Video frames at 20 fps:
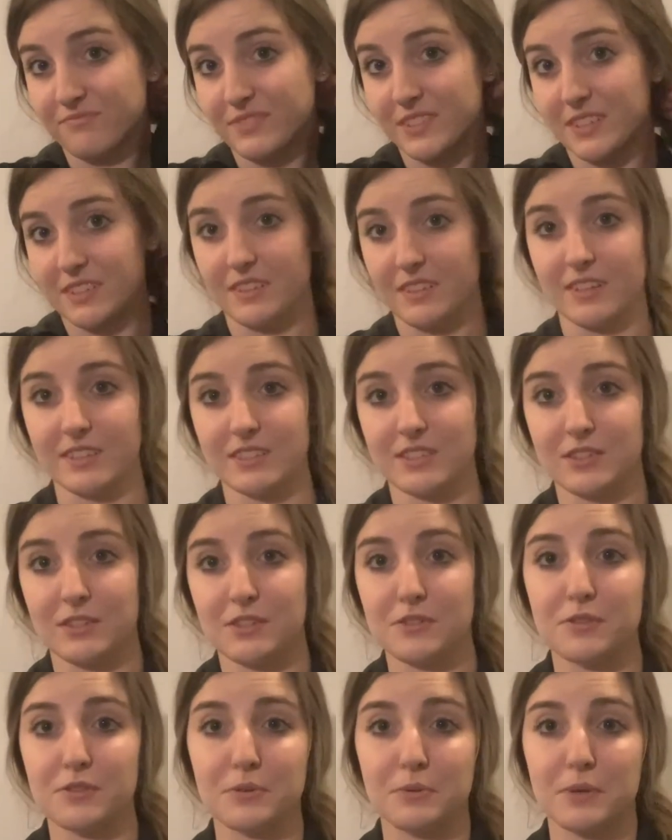That's the
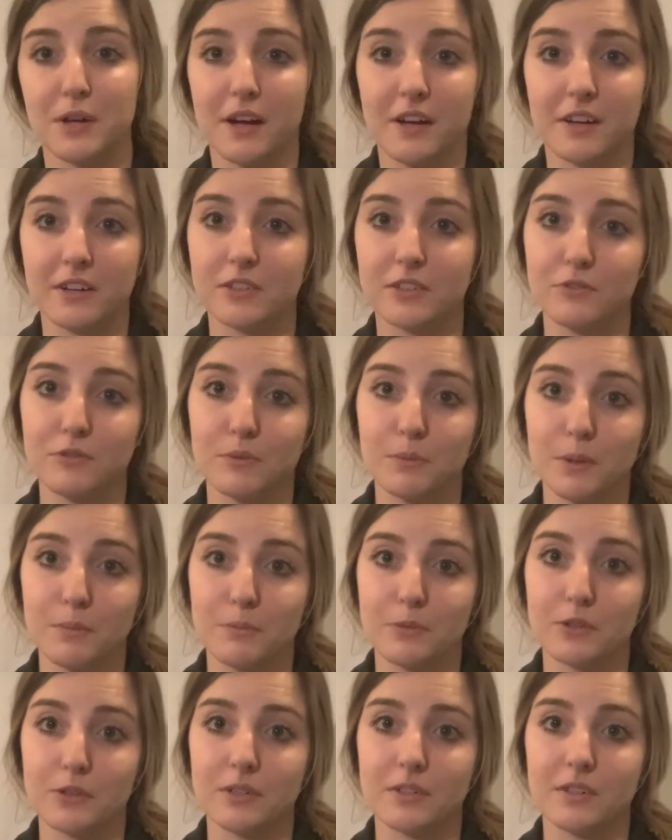only way I could remember
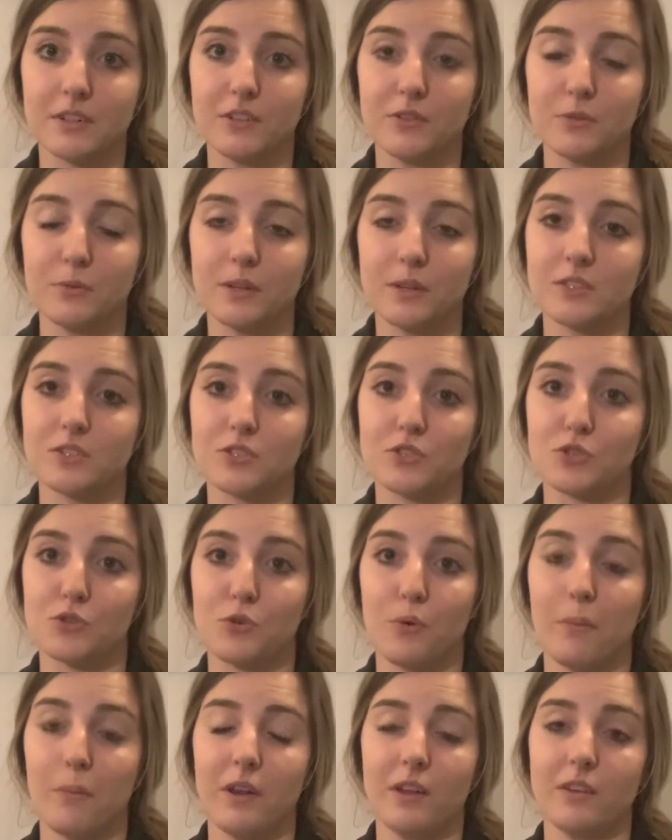it. Otherwise, it's so
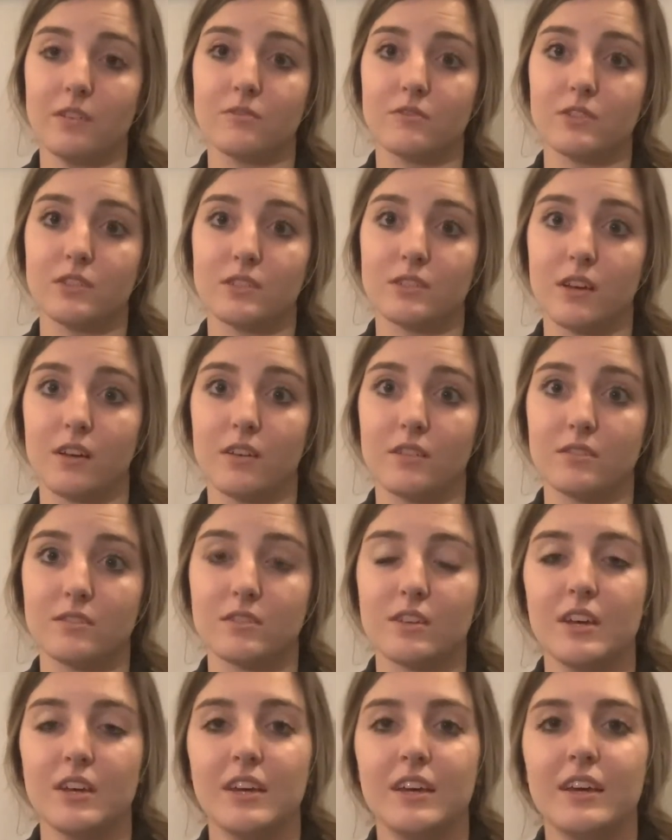many different signs.
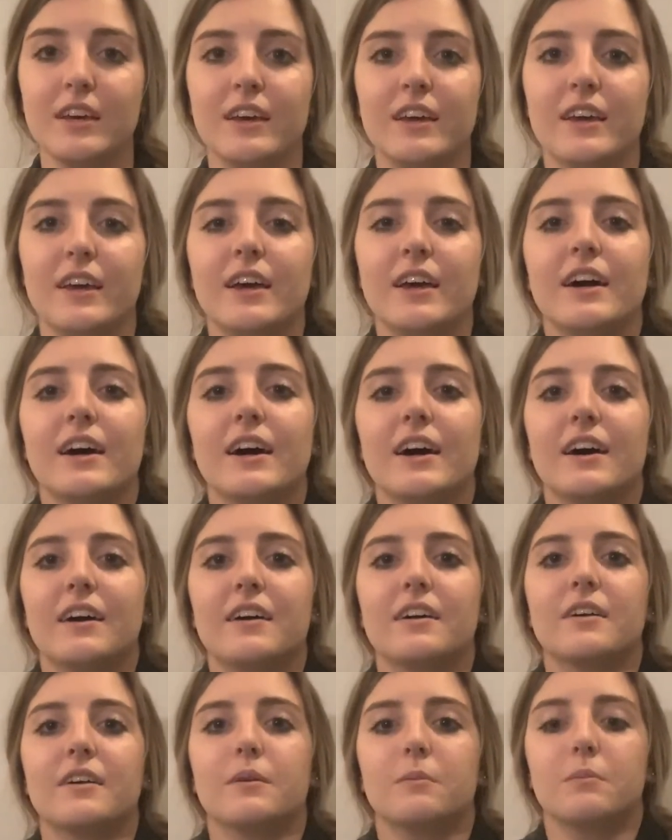
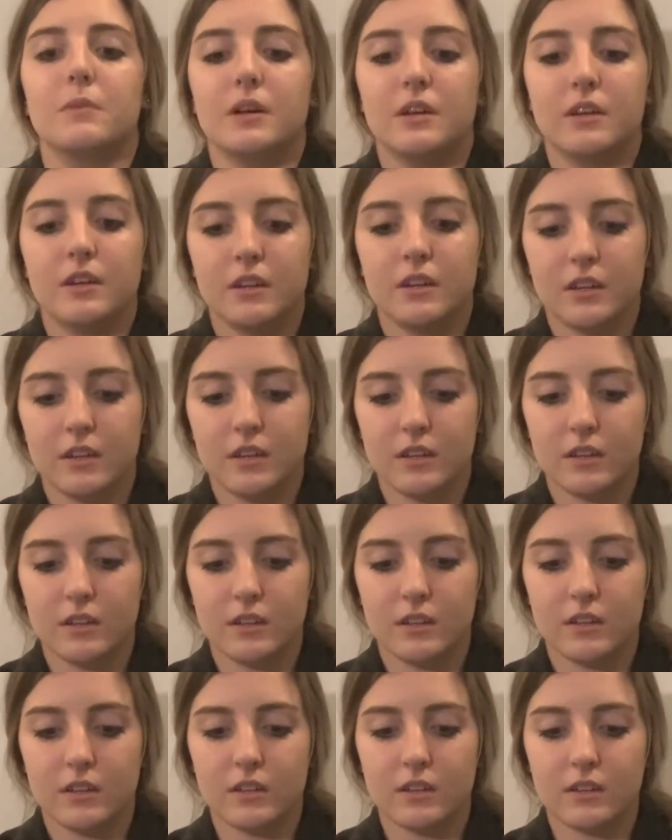
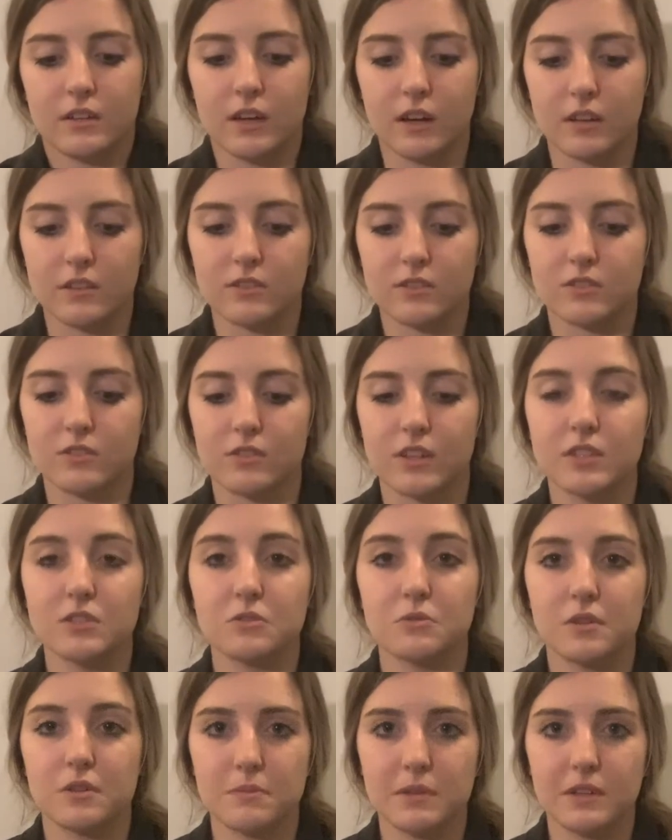Yeah, so that's
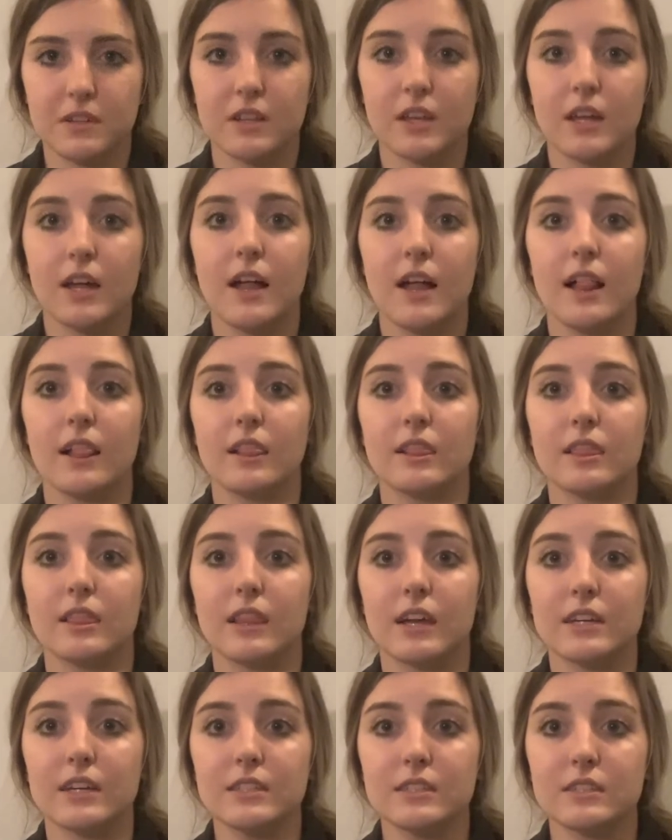ornament.
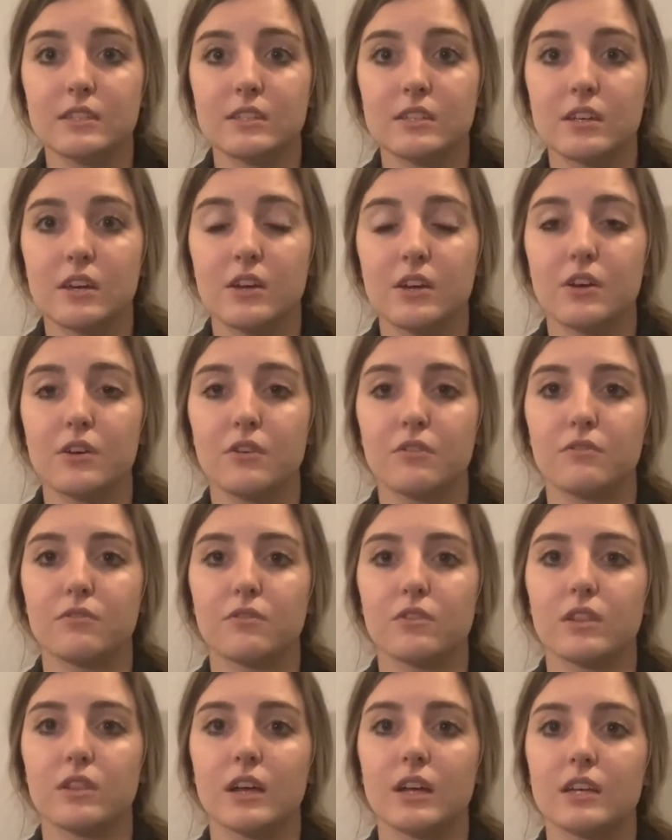Lights, for
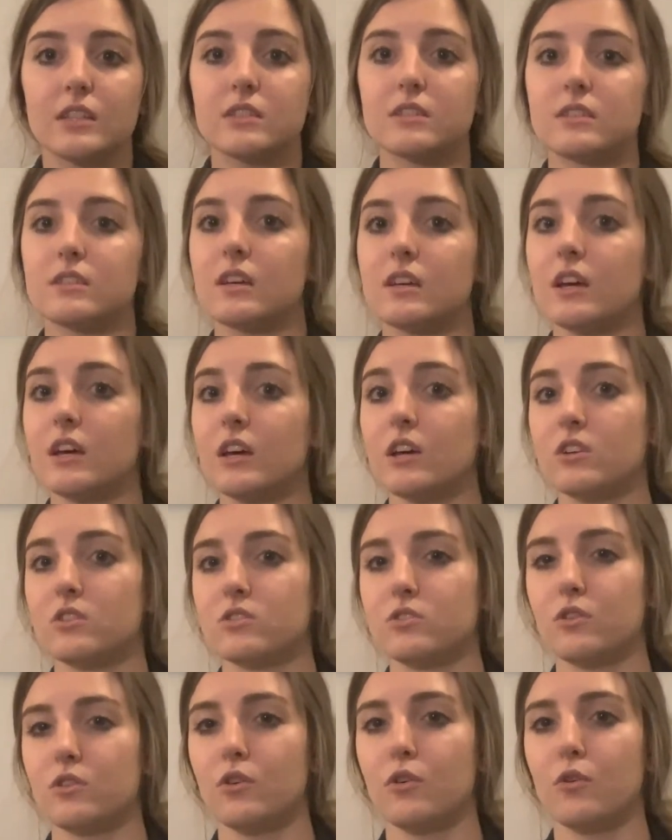lights.
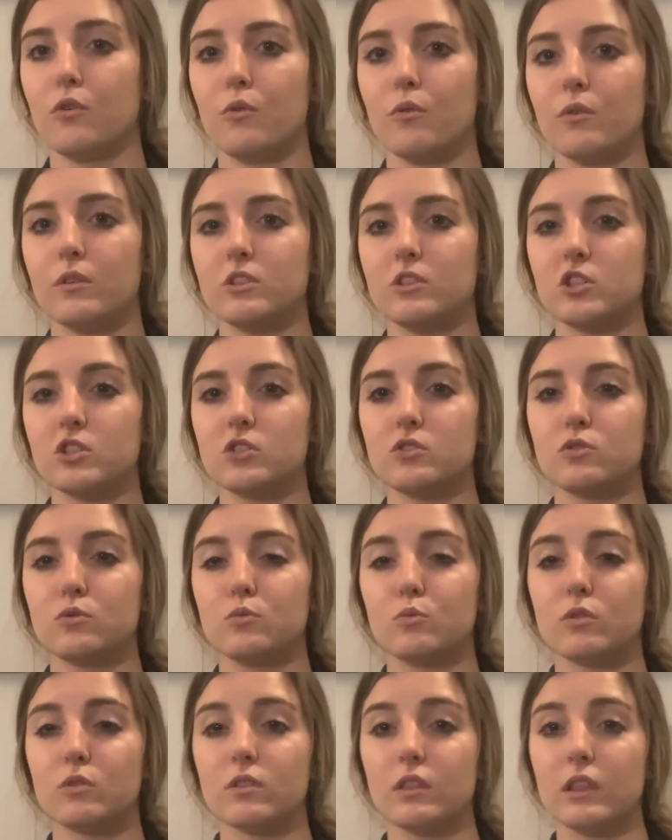So just the
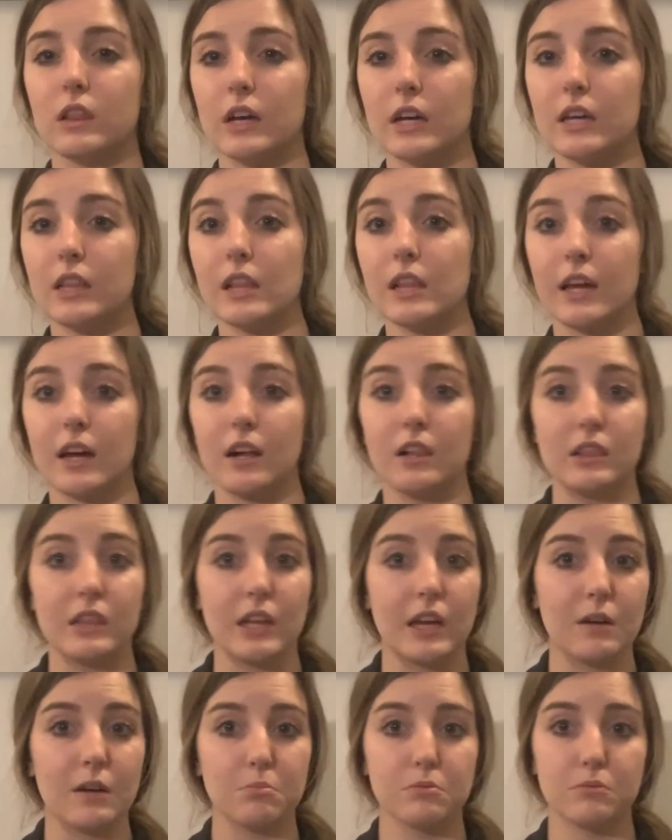word light, like a
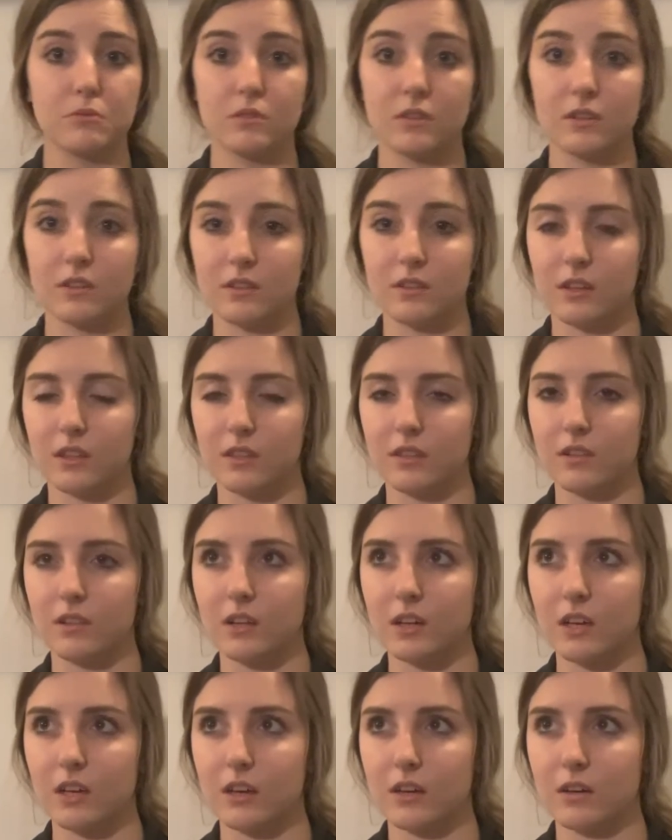lamp, like the
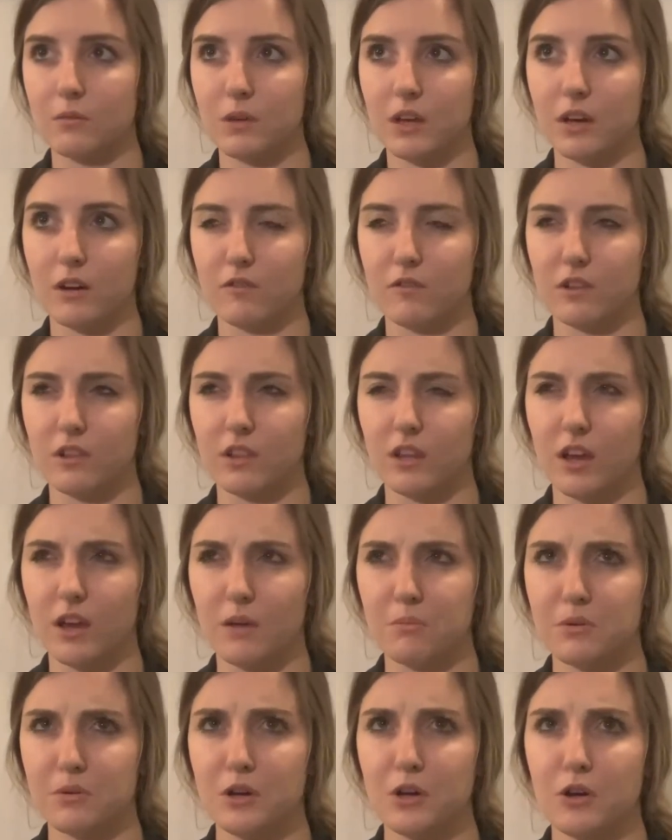light coming out of a lamp,
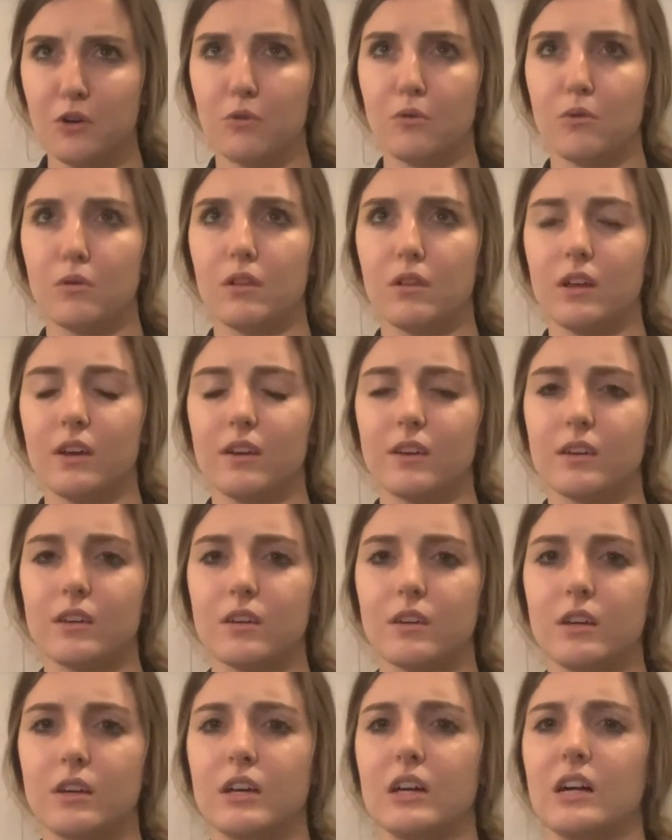or like
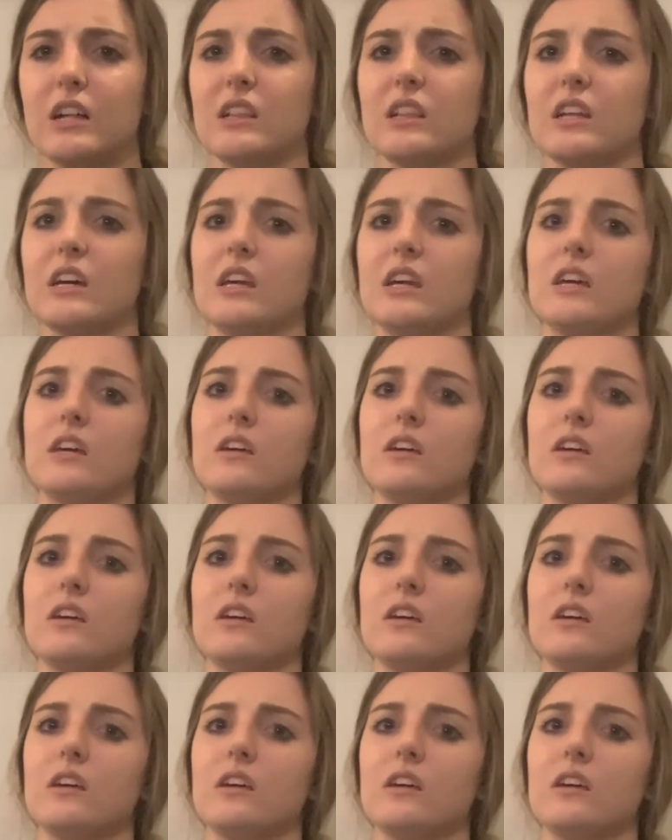a light,